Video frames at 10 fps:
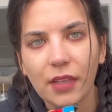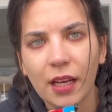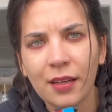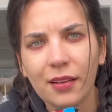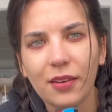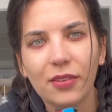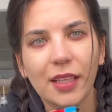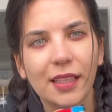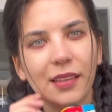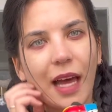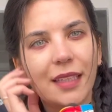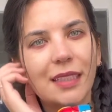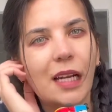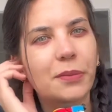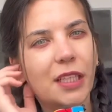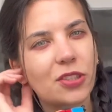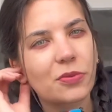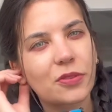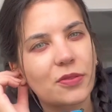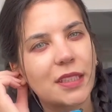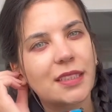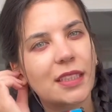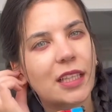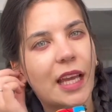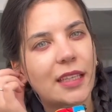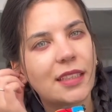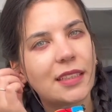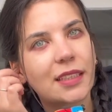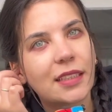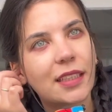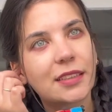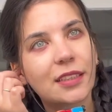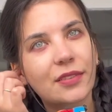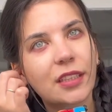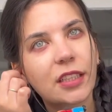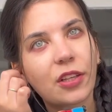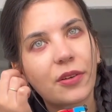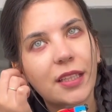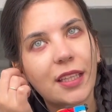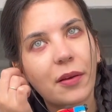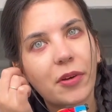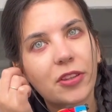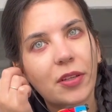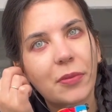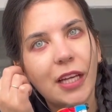I don't know, like last adaptation was released in the 90s and Nick didn't really know anything about them,